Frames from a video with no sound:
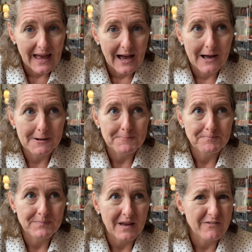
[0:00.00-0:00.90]

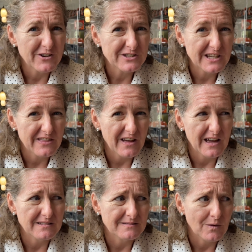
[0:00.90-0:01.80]
At first I
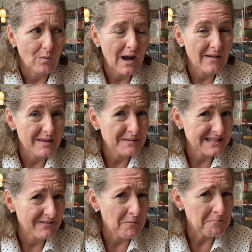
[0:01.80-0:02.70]
thought, wow, they must
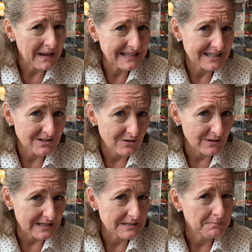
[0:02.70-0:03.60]
have amazing
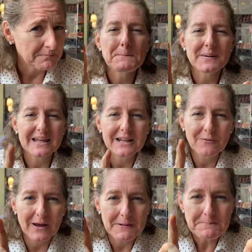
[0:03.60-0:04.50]
donuts. But
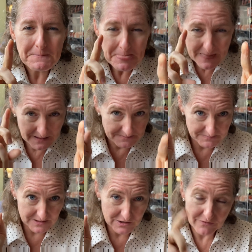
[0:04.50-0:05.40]
anyway,
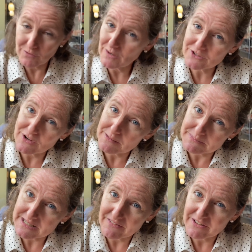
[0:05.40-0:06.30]
so if you want to try them,
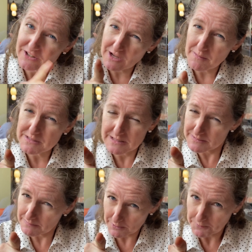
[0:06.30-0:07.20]
definitely come in
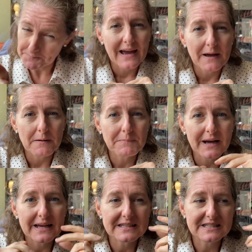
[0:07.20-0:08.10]
September.
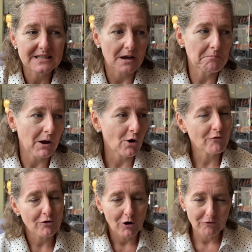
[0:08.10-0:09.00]
But my
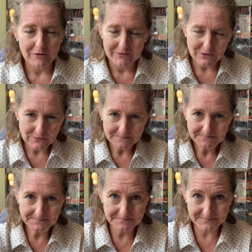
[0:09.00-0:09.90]
overall review
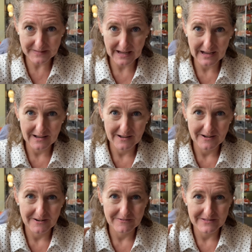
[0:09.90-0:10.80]

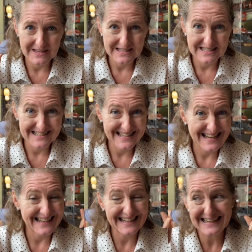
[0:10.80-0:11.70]
of this is
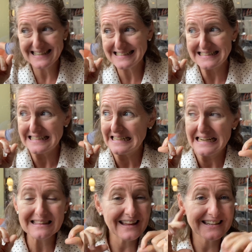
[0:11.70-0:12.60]
that
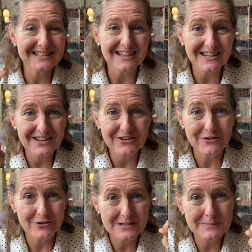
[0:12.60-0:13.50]
unlike Dunkin or
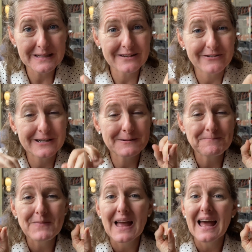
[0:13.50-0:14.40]
Krispy Kreme,
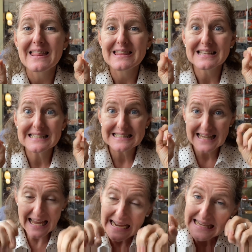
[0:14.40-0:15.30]
this is
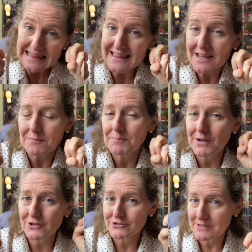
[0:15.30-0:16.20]
anything
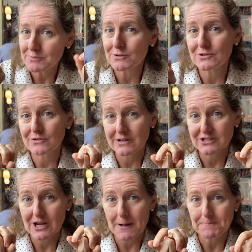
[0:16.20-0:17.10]
but your typical donut shop.